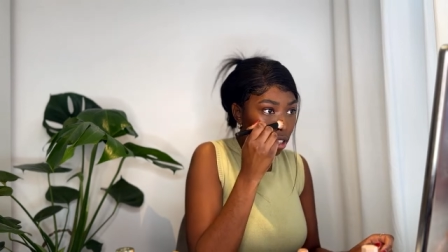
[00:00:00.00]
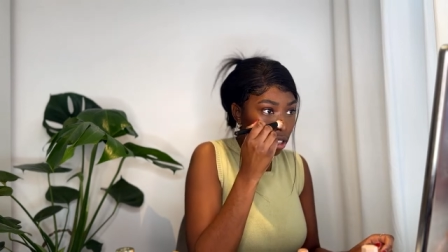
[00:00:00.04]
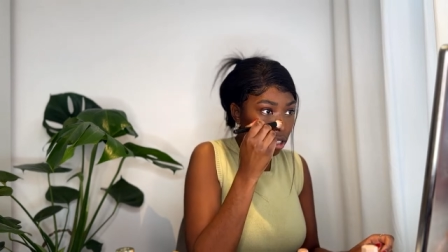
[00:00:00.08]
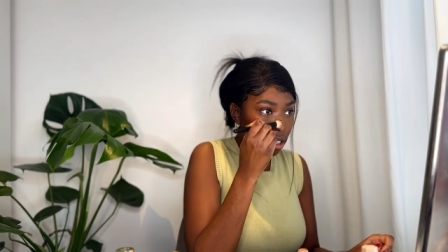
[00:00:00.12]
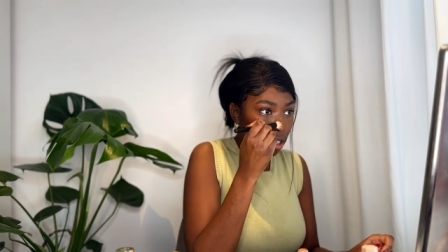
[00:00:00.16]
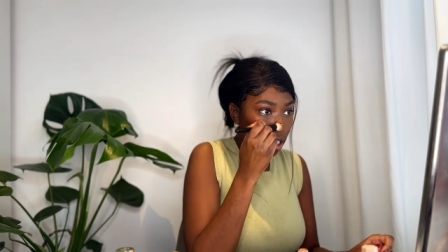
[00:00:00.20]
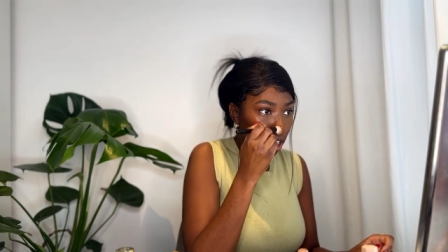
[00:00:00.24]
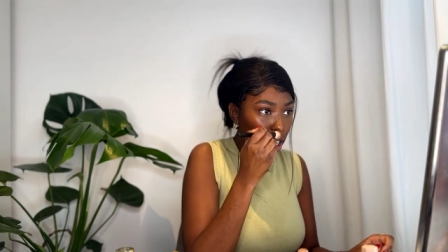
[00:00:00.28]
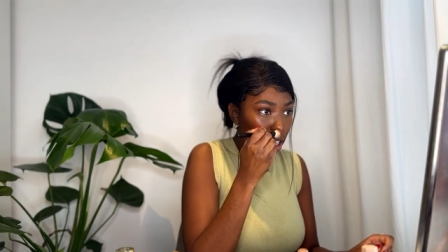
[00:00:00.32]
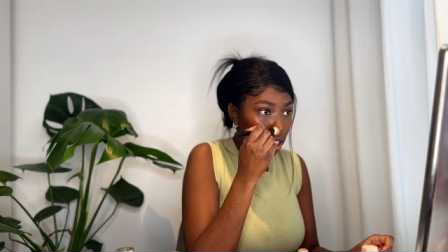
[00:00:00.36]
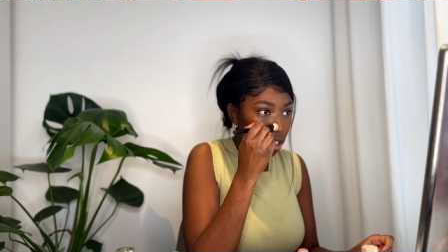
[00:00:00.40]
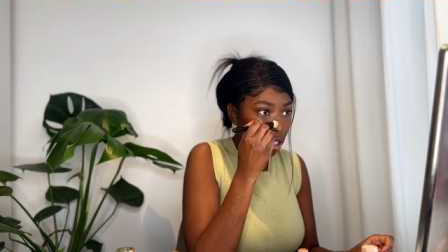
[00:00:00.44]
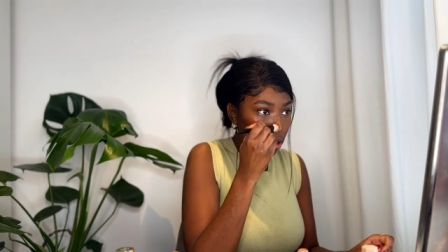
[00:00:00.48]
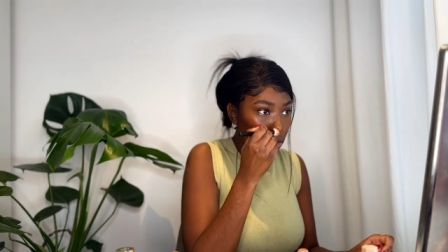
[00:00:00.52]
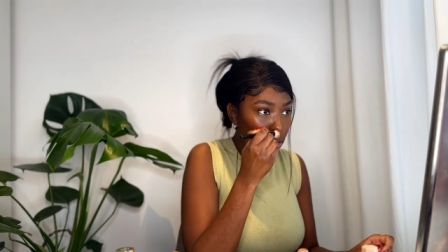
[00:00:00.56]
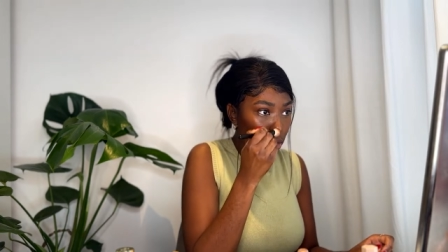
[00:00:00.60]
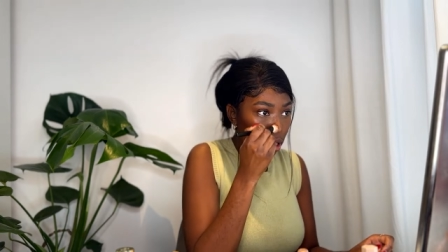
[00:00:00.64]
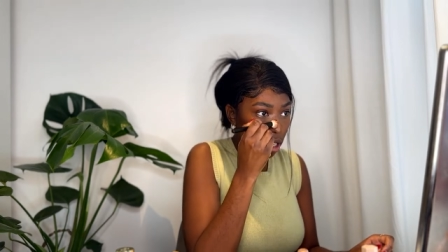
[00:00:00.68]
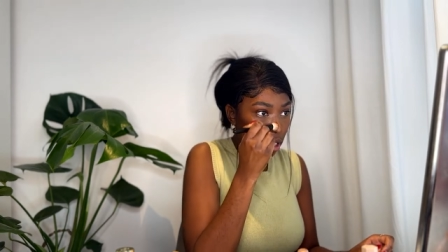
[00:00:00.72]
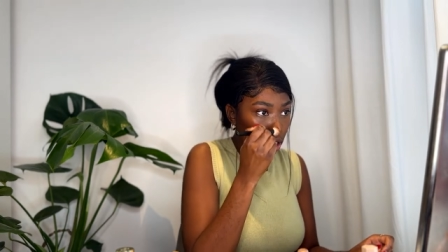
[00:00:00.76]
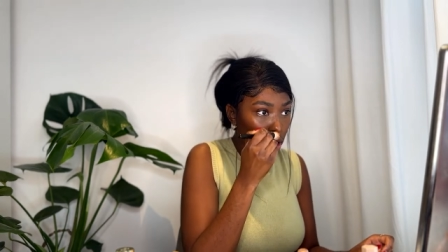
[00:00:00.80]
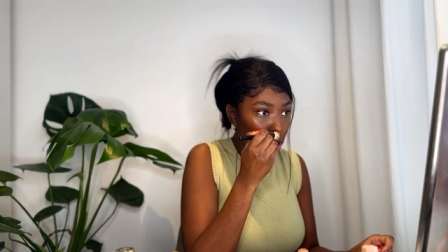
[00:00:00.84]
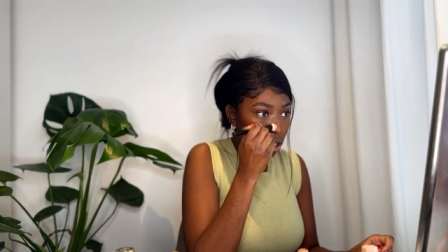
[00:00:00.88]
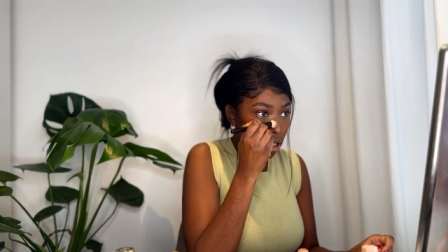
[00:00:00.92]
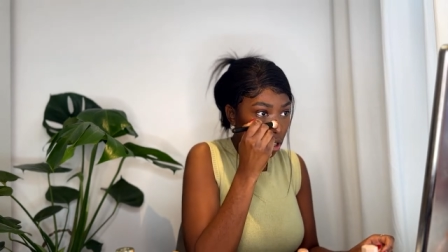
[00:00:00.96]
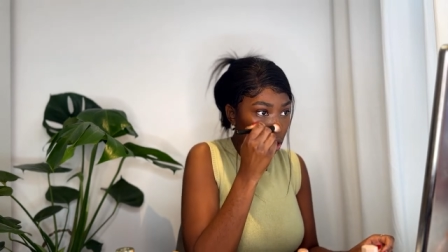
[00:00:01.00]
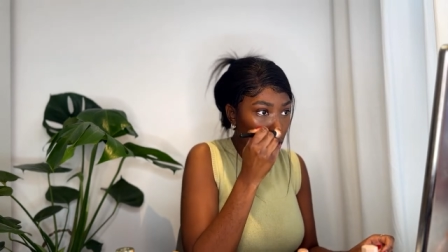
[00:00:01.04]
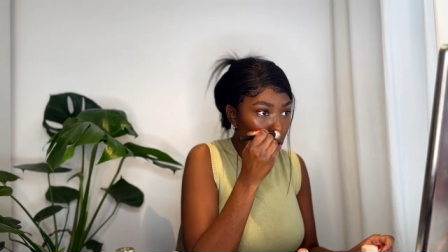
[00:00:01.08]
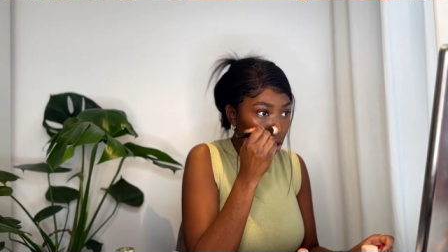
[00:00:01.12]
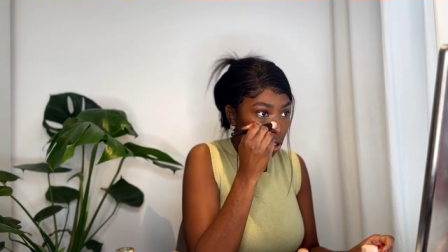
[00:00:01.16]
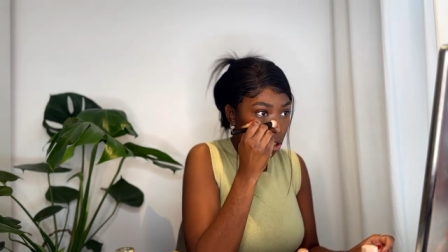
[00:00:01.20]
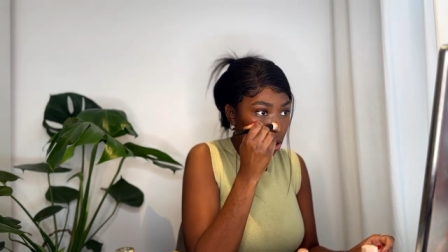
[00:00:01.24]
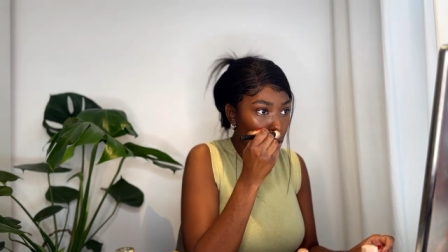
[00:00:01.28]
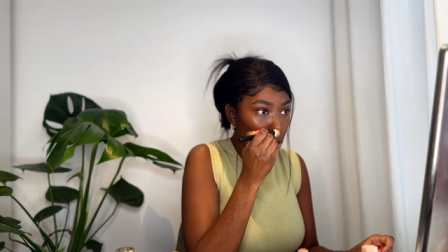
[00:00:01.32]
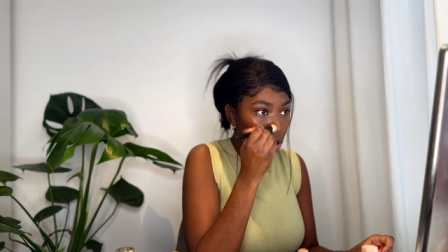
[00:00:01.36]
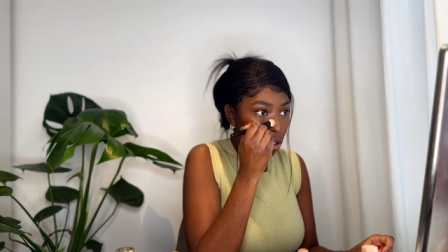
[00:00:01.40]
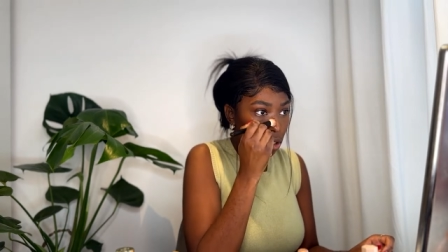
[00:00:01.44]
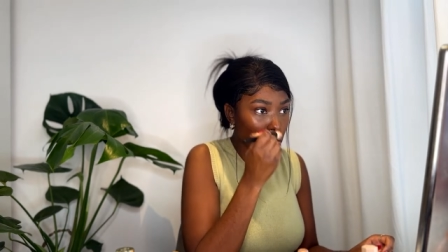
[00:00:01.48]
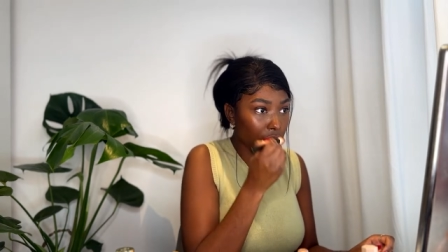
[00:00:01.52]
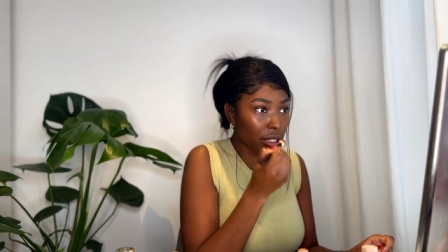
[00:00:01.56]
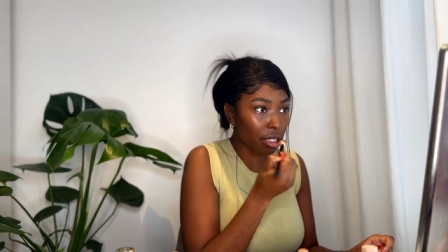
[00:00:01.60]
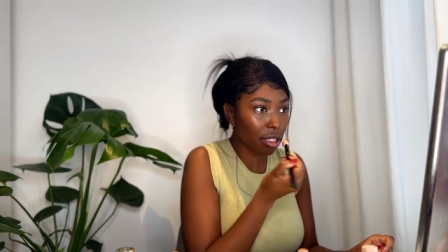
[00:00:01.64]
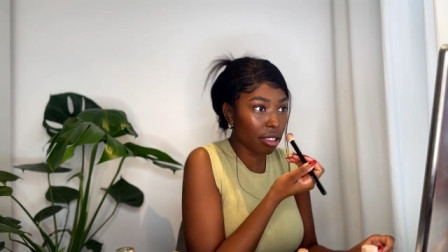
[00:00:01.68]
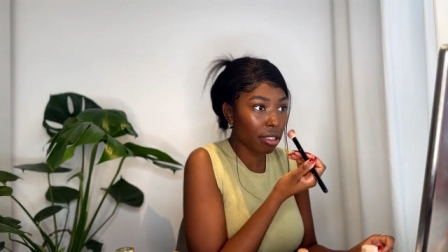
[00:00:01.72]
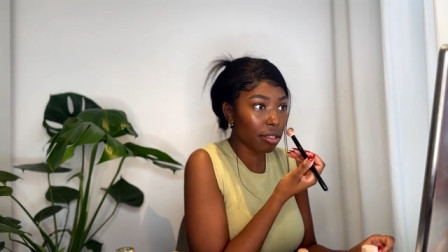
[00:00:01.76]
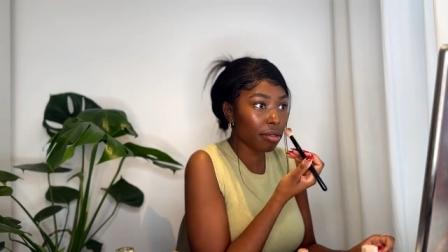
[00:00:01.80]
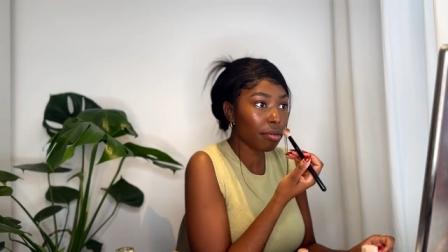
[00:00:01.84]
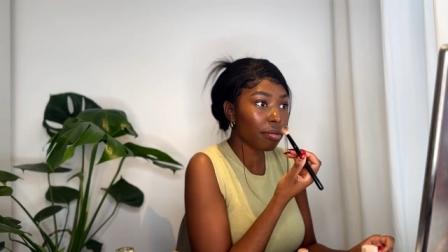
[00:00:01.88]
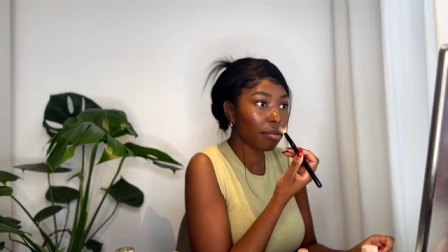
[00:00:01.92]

sides of my nose,